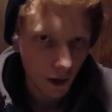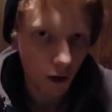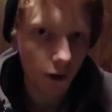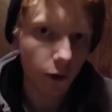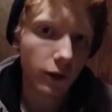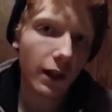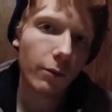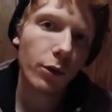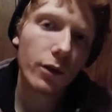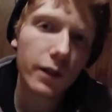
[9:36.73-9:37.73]
audio
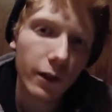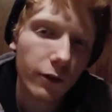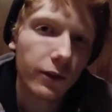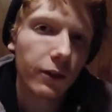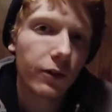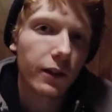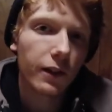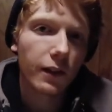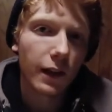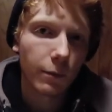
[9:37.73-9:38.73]
samples out of different
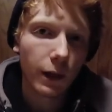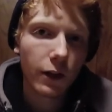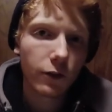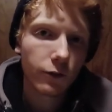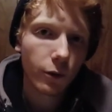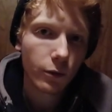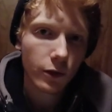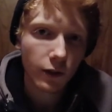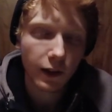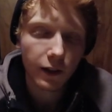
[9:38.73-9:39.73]
like
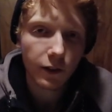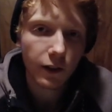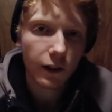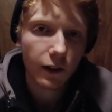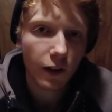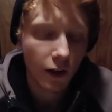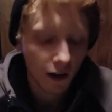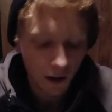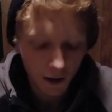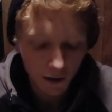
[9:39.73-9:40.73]
microphones on the internet,
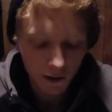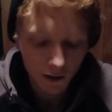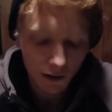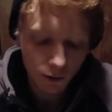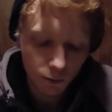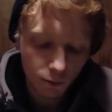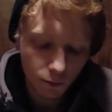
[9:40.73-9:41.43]
and this is